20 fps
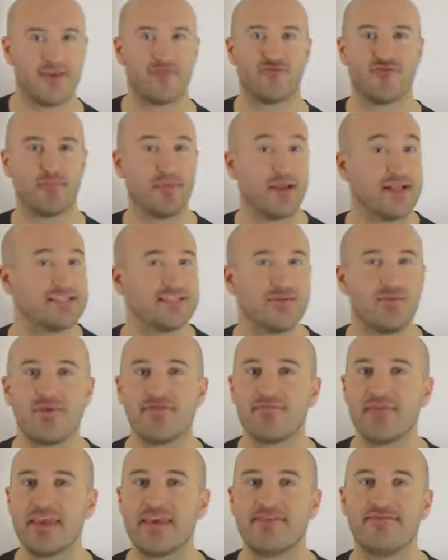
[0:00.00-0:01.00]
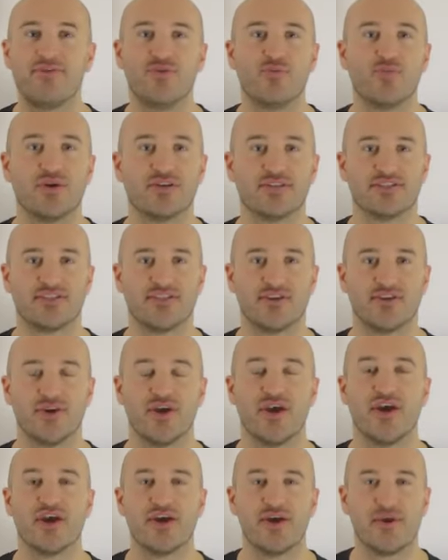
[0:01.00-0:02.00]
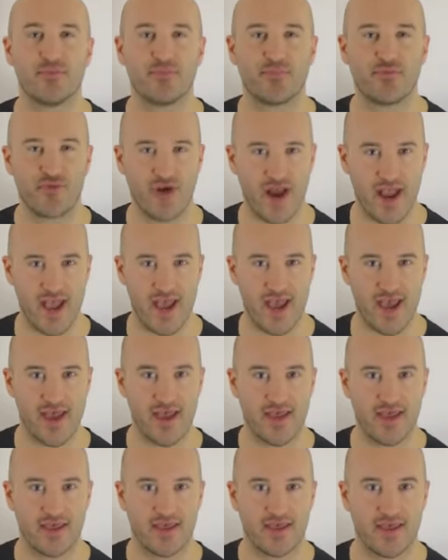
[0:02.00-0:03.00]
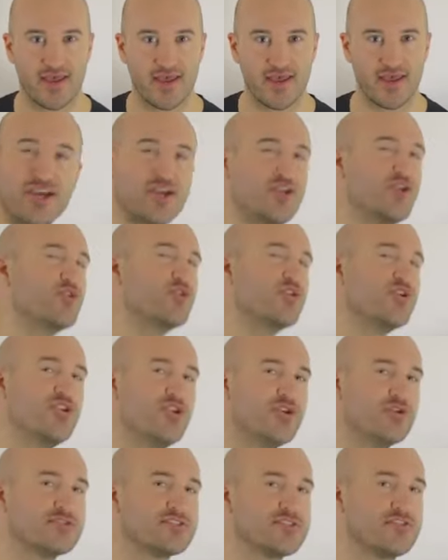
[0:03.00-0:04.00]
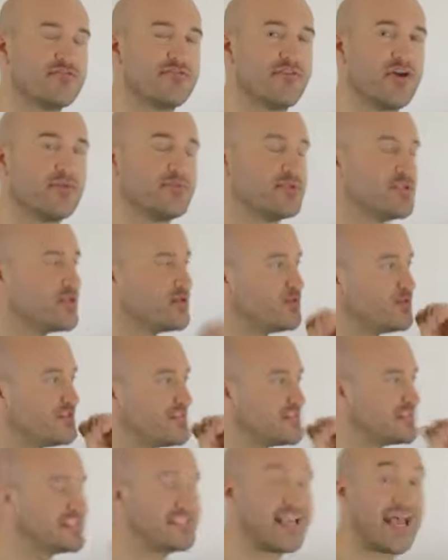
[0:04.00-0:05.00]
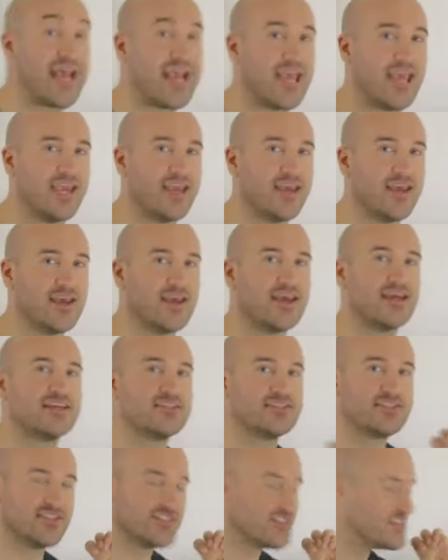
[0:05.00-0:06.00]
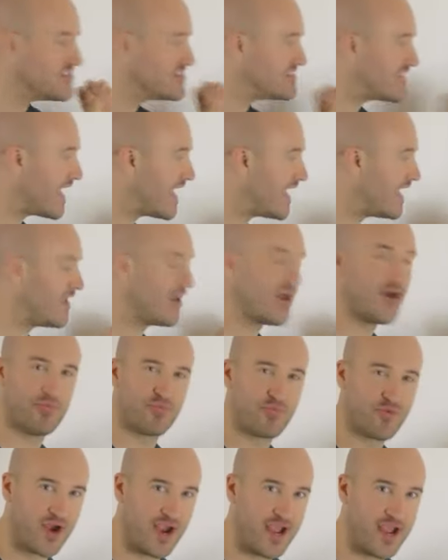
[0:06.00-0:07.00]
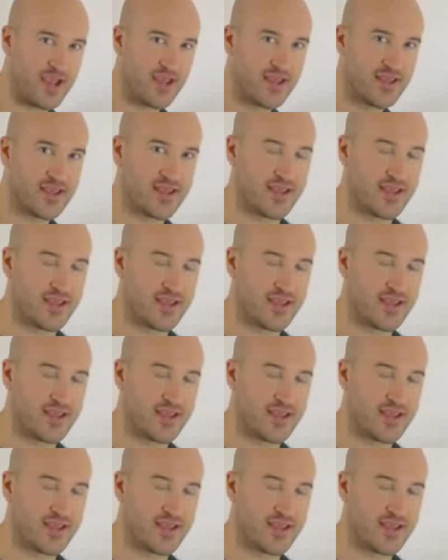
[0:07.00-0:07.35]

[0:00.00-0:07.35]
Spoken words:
Repeat it with me if you want to. Prayer. You can use the verb to say a prayer.